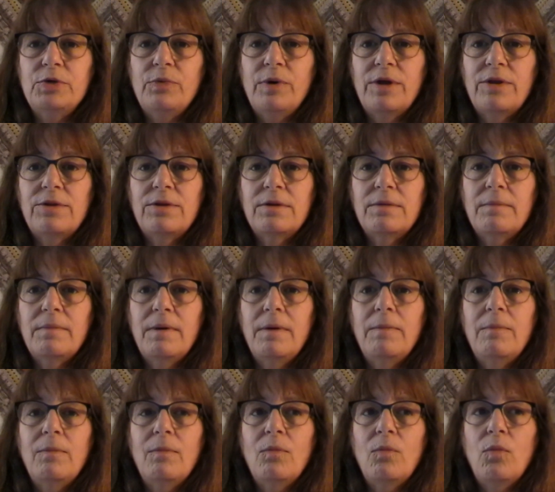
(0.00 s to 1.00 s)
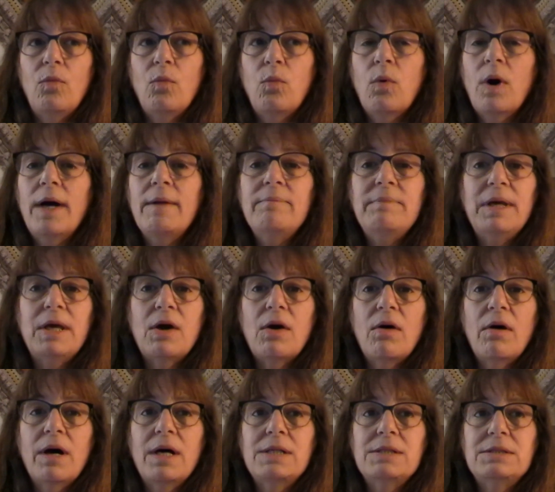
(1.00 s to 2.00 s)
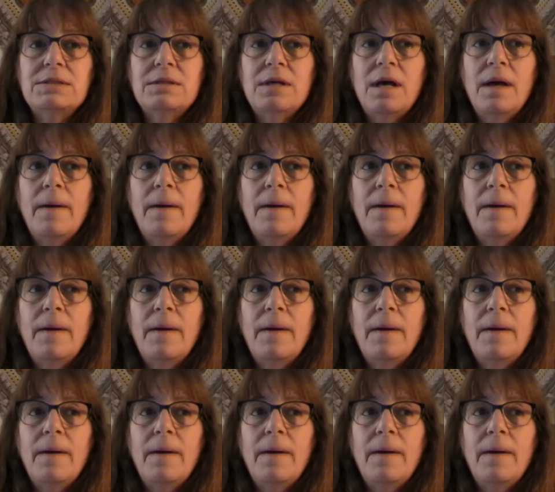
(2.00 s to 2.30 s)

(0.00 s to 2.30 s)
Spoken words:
with. One, because